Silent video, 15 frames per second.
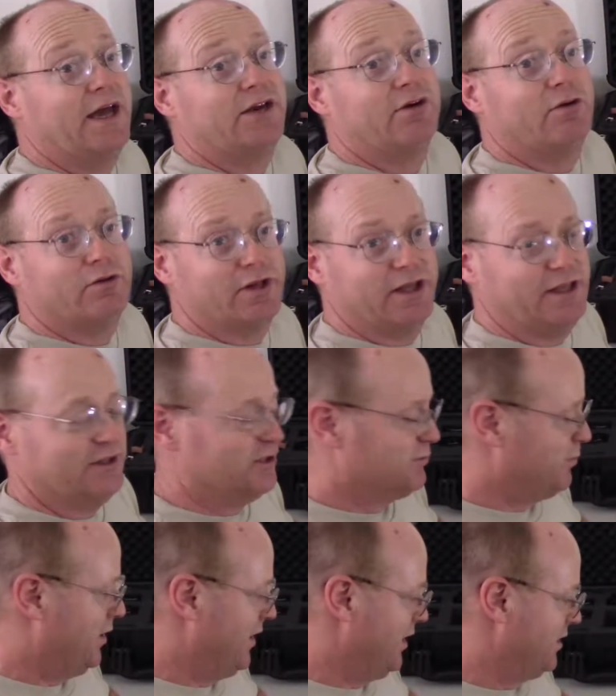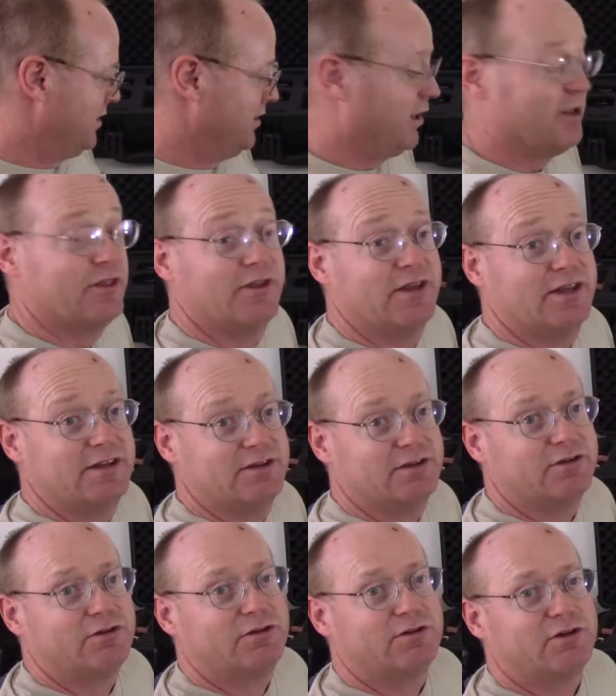I don't like this product, other
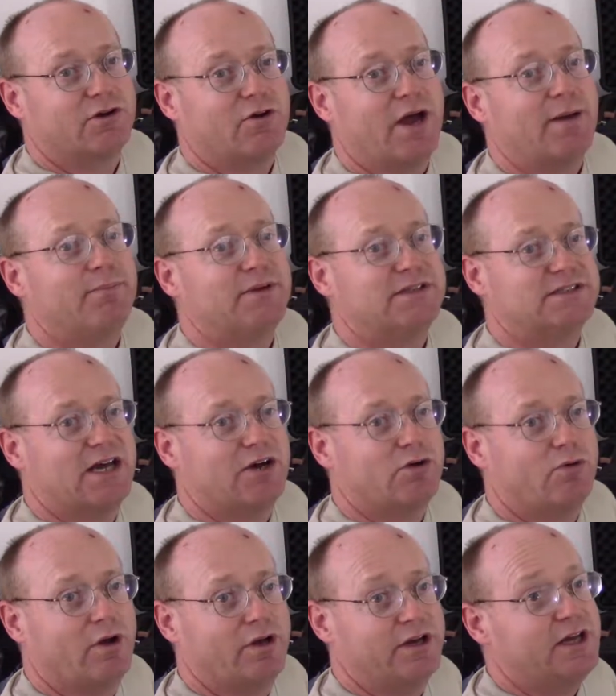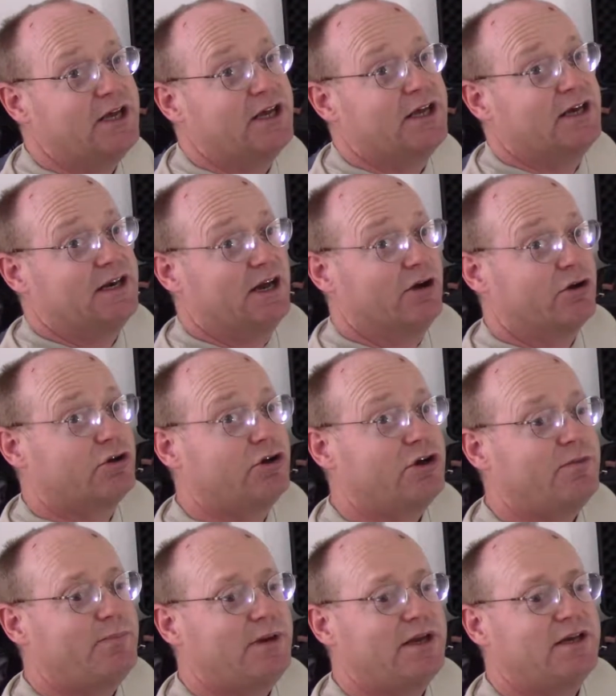than the crappy sound quality. Now it could
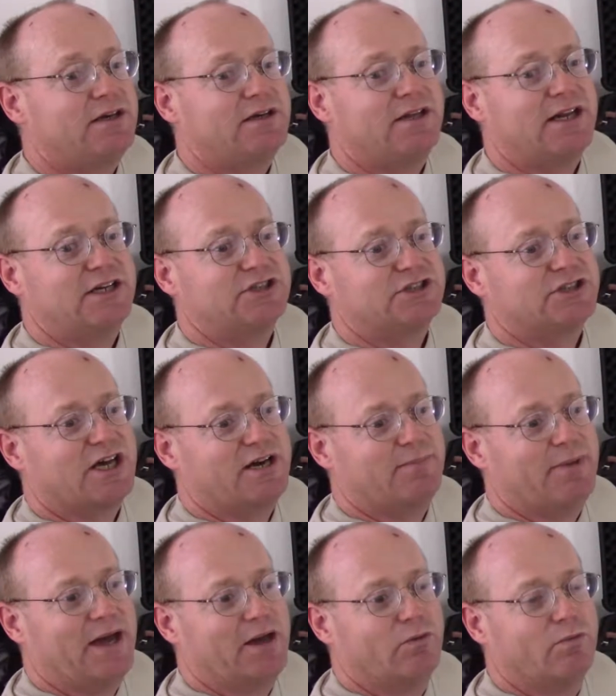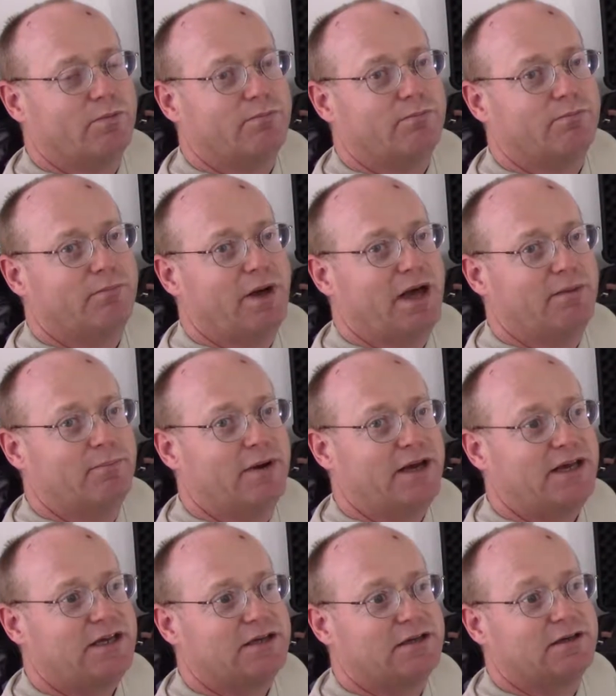have been that I just got a bad
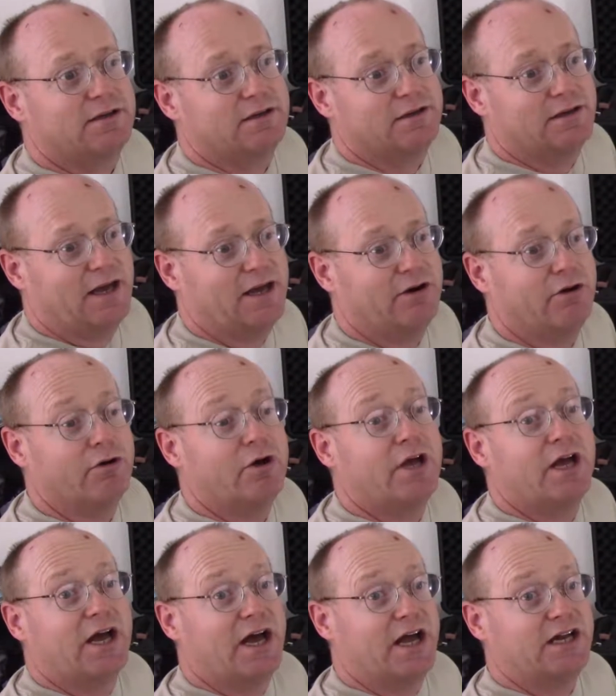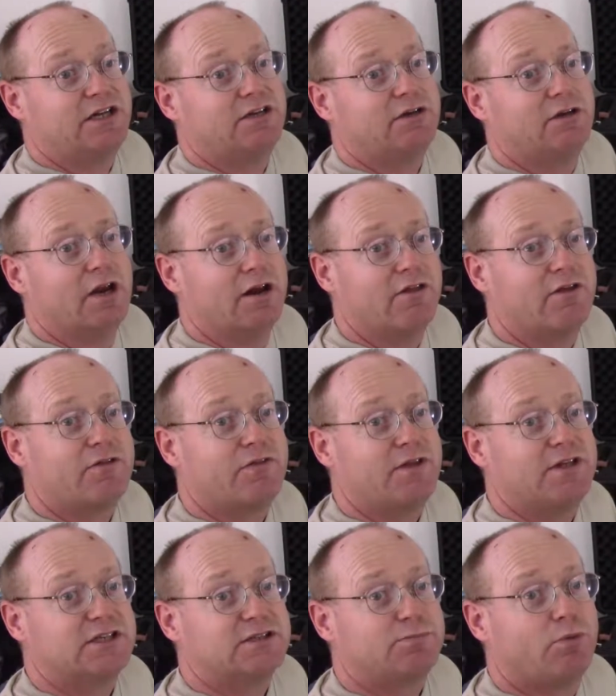mic. I don't know. Another thing
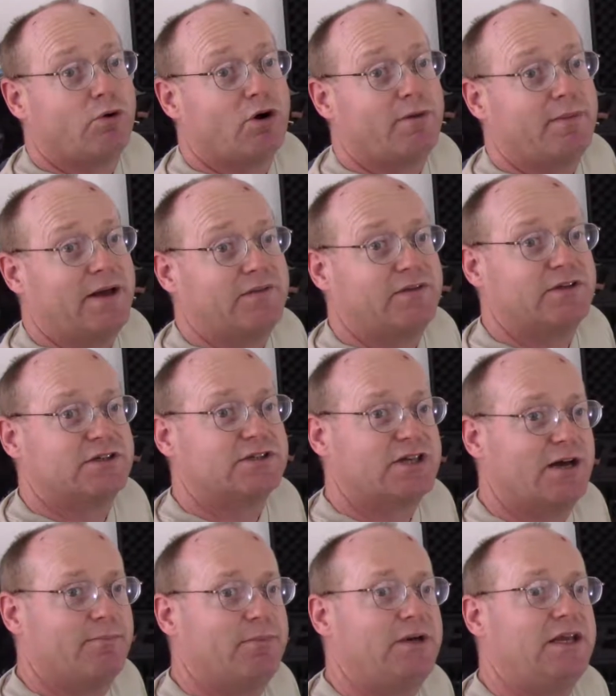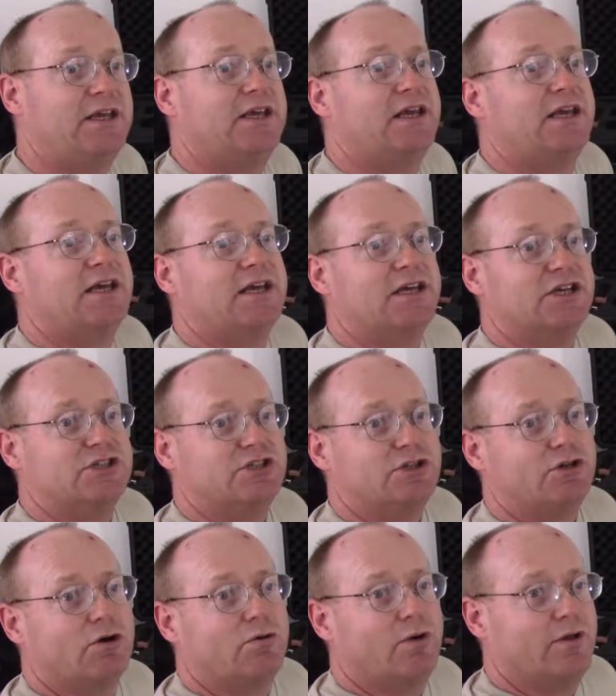that's poor about this company is you
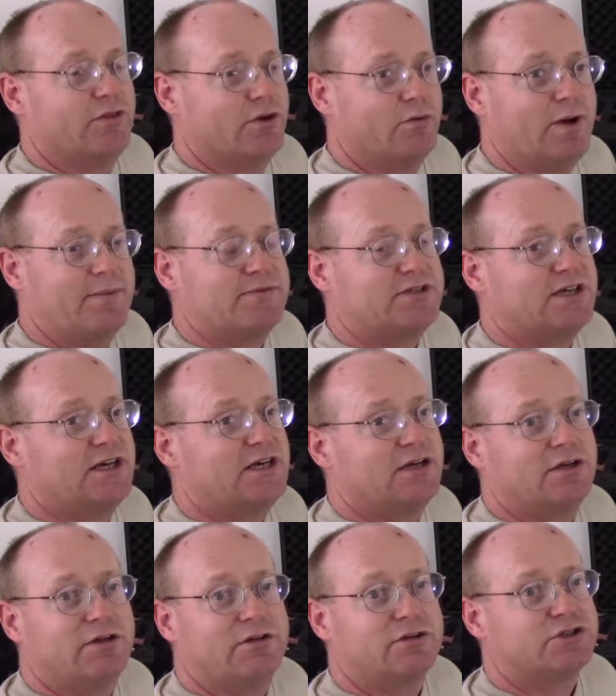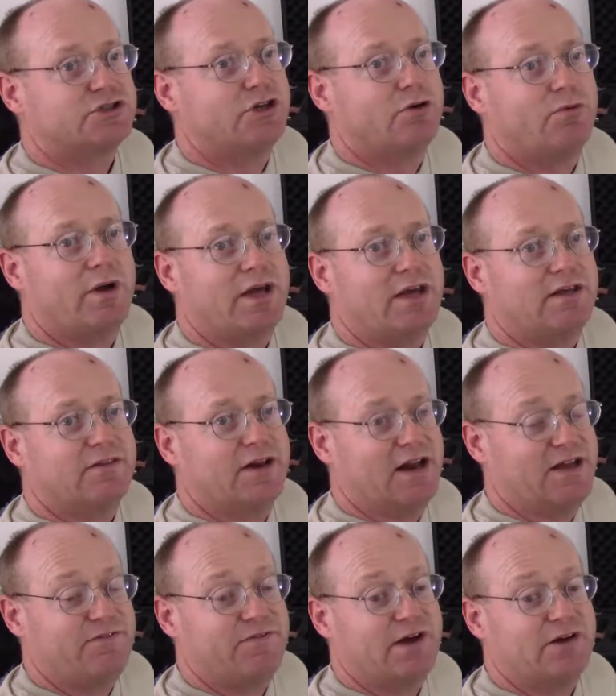go on their website, there's no way that
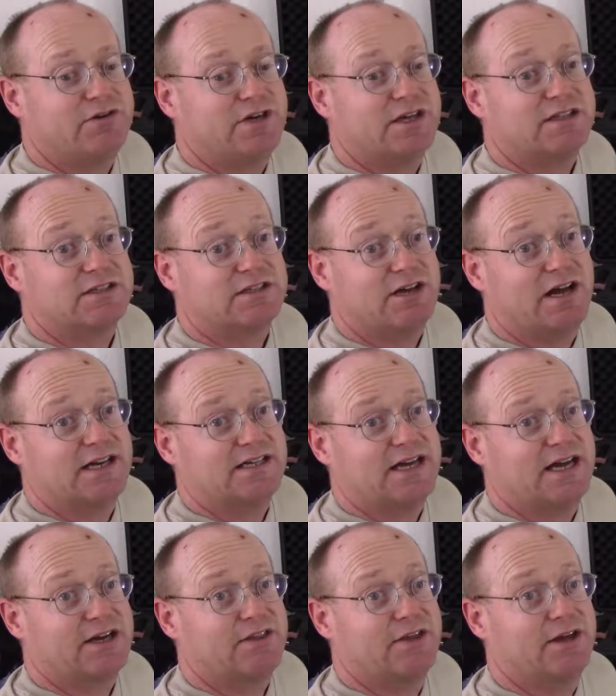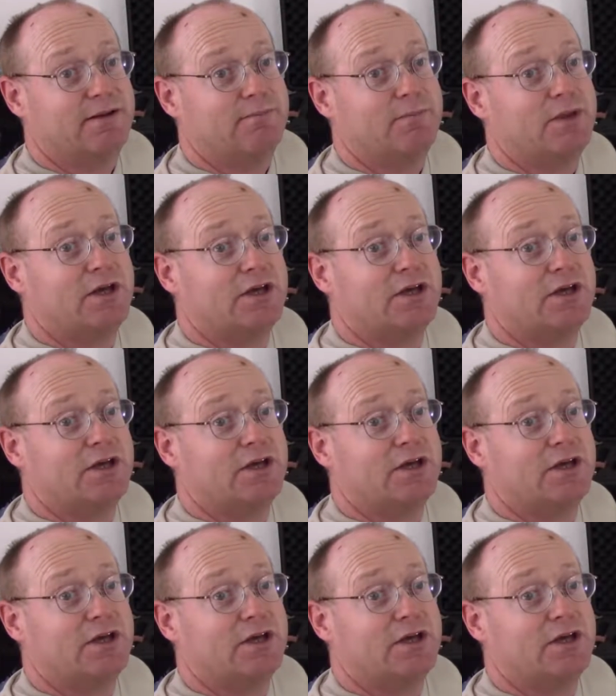I found yet to contact them